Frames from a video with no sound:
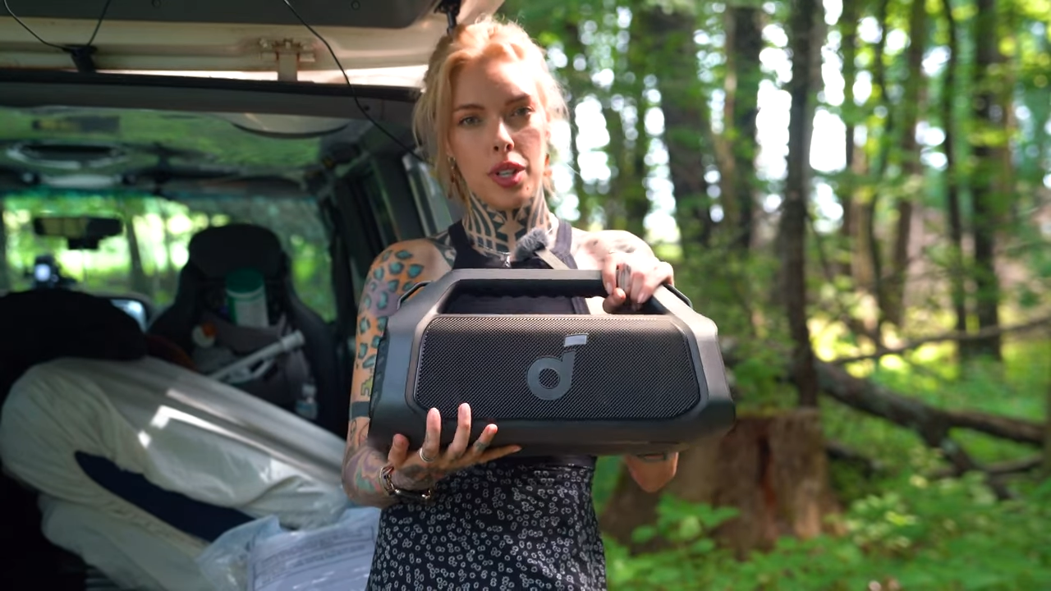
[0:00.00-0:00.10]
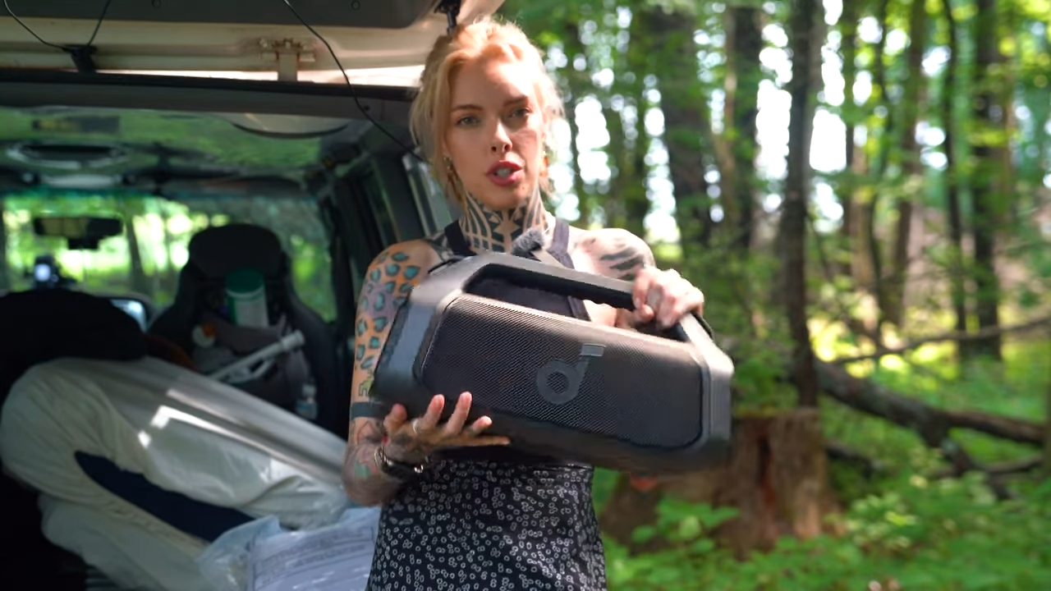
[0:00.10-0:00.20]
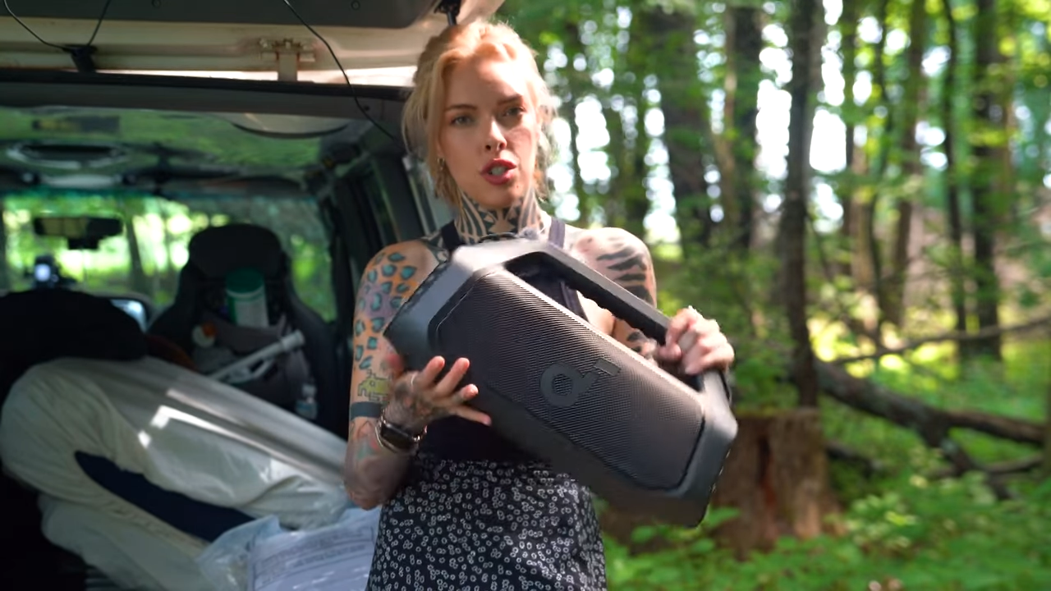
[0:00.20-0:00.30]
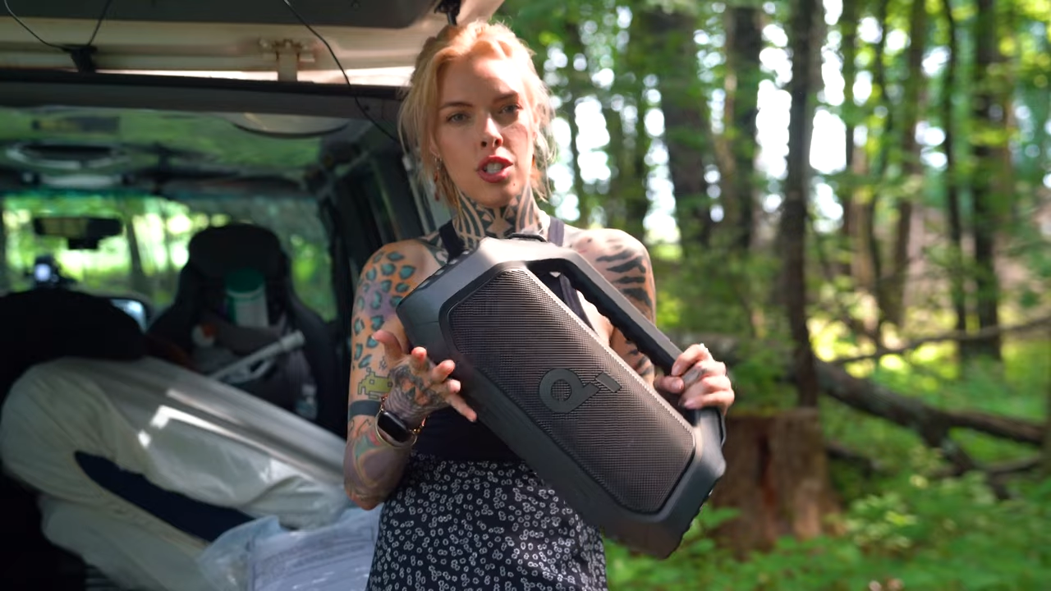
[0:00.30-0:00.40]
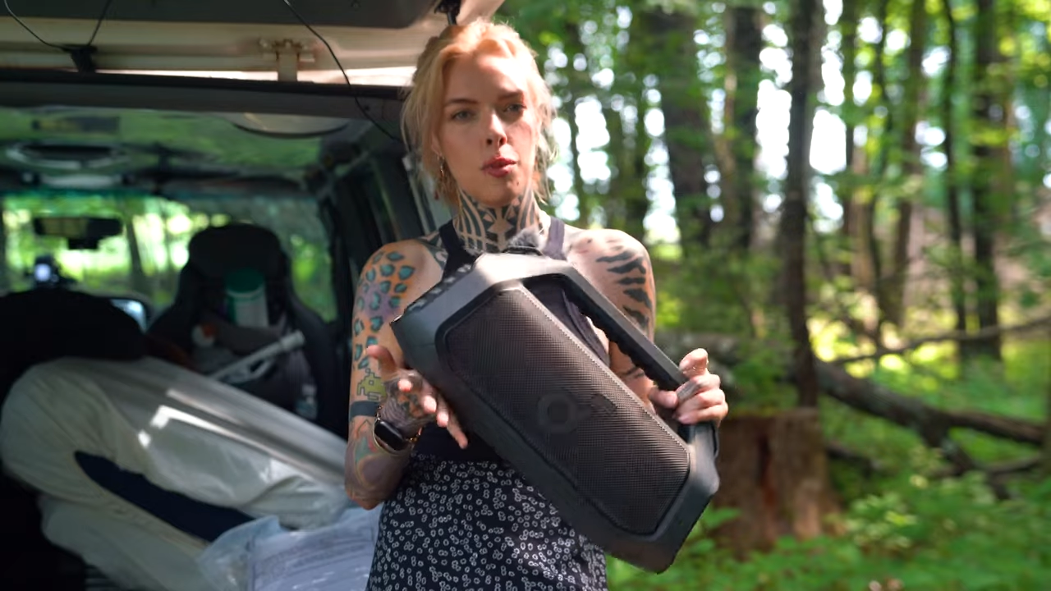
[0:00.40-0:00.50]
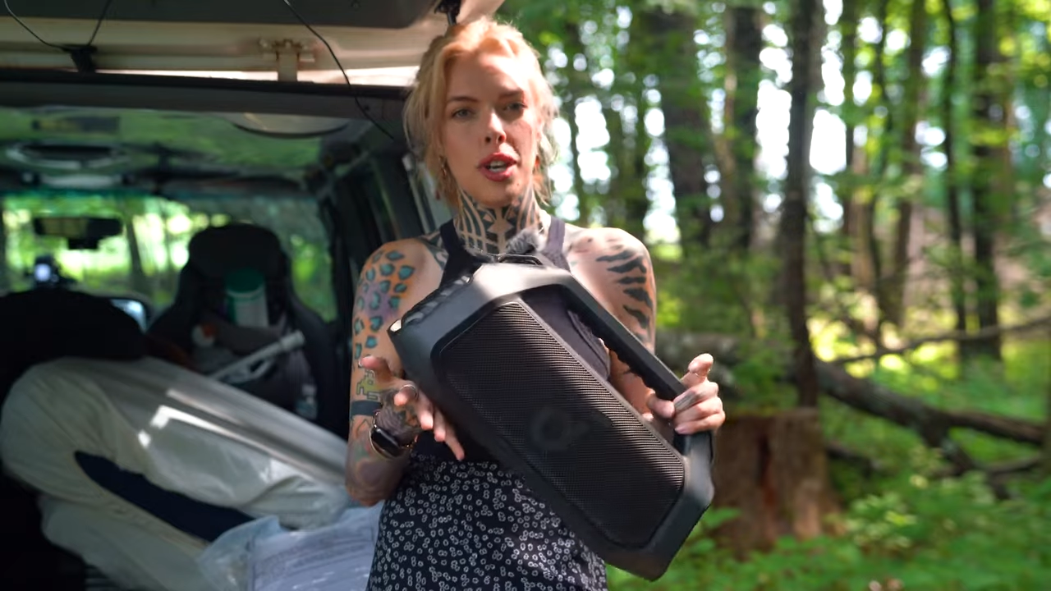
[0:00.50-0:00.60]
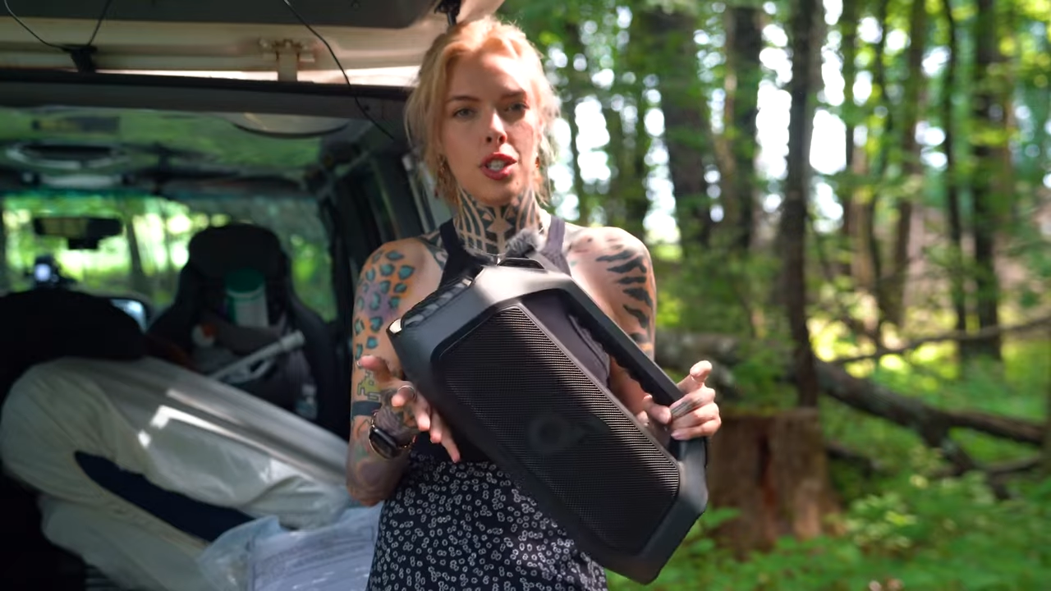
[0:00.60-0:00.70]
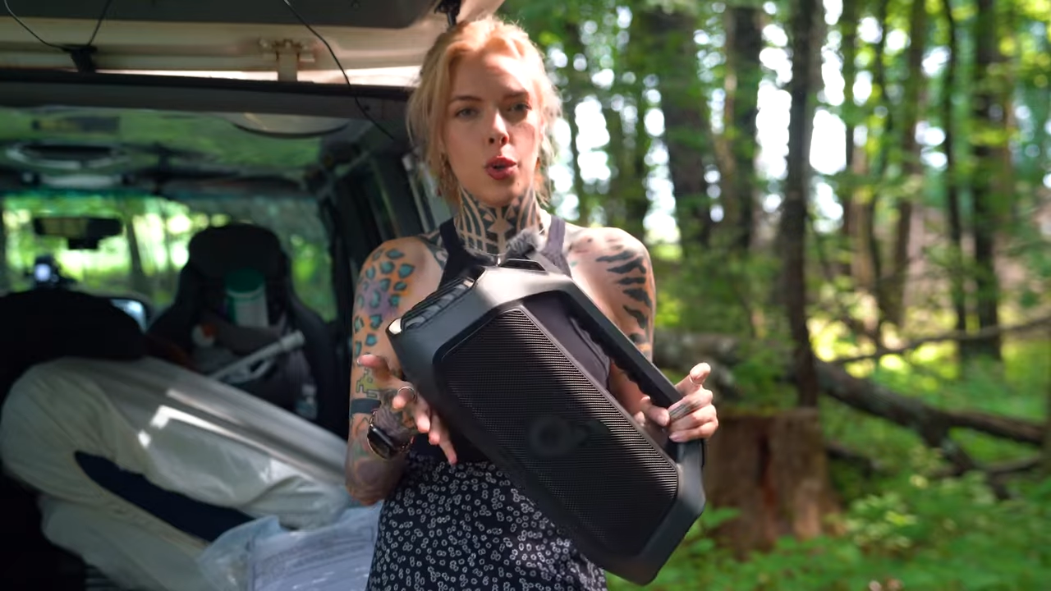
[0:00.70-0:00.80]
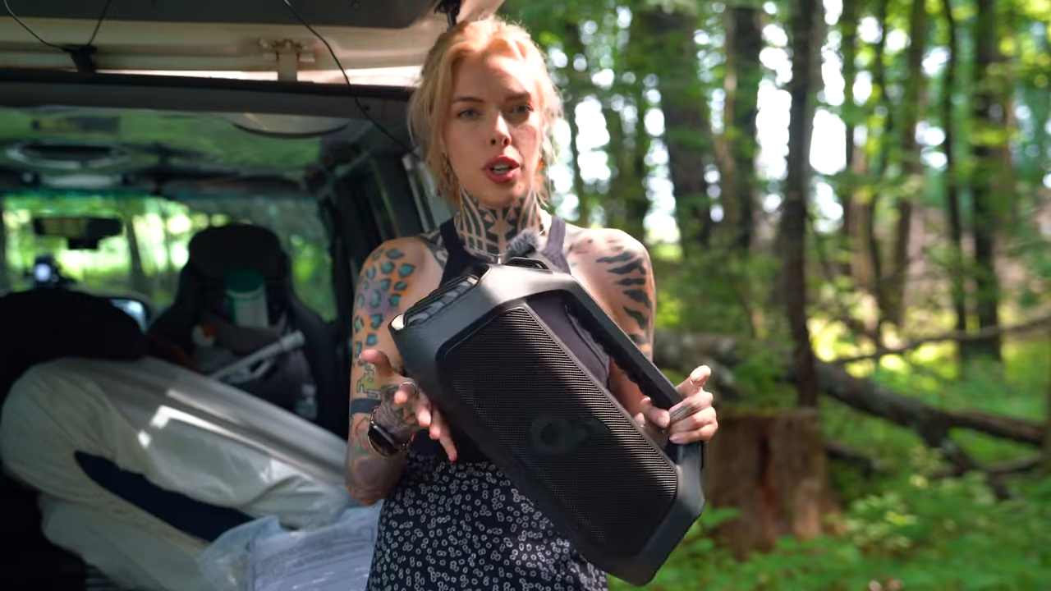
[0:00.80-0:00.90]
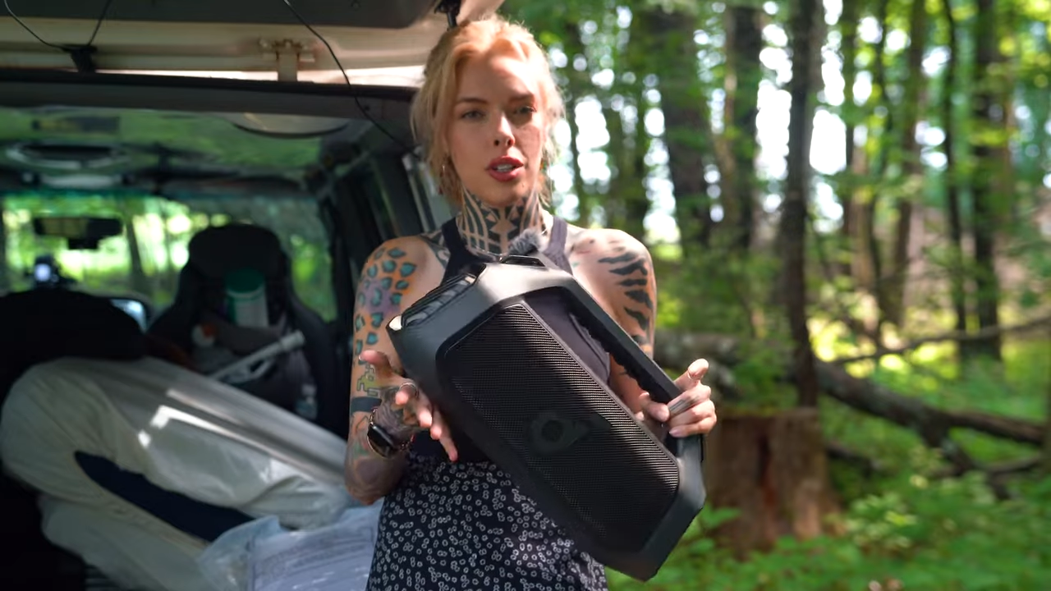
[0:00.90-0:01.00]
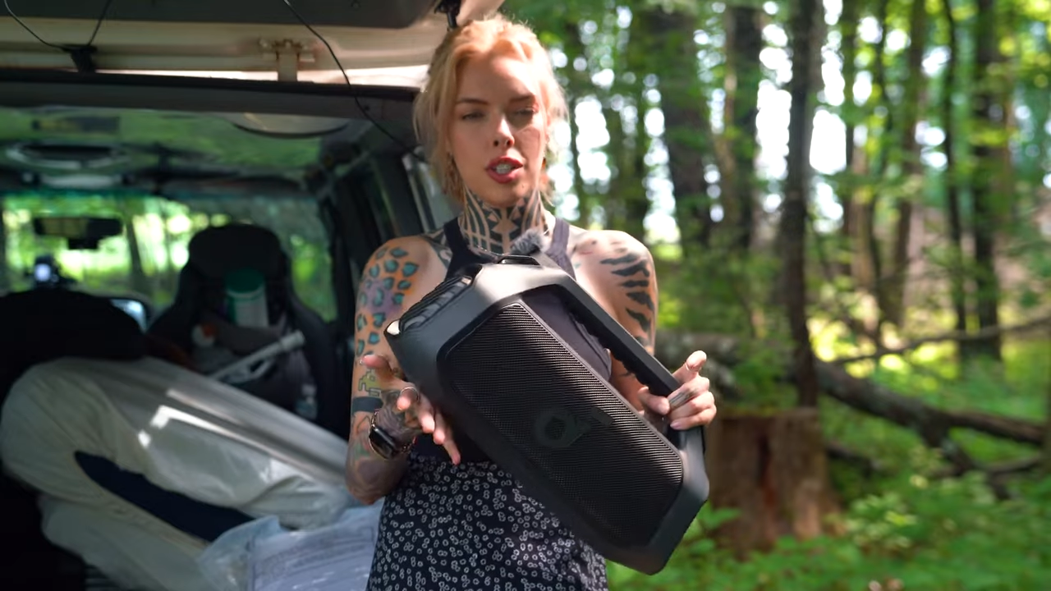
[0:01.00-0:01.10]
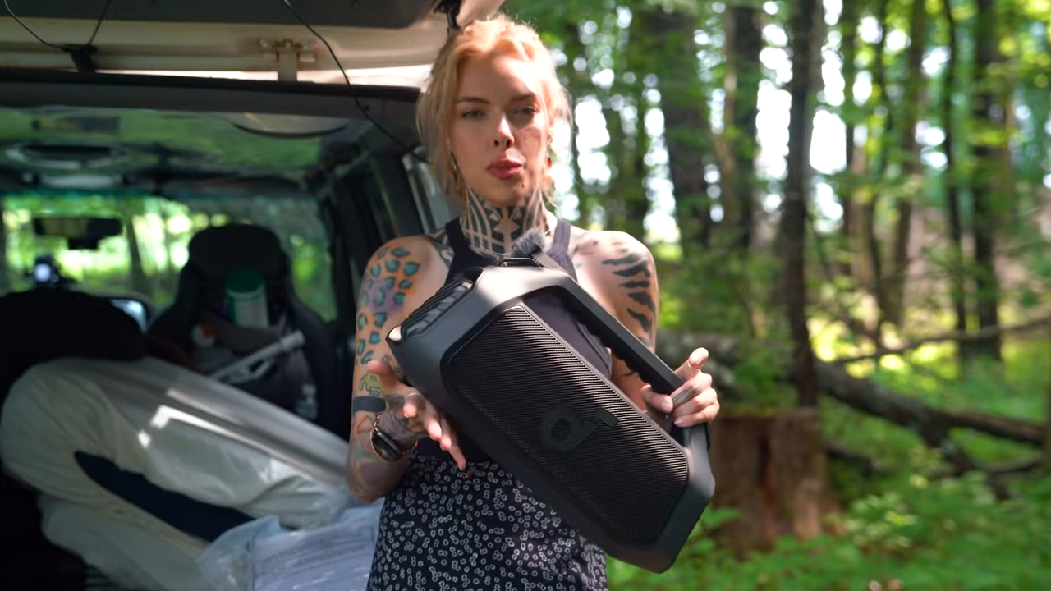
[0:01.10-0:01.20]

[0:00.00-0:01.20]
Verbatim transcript: but they're just the best quality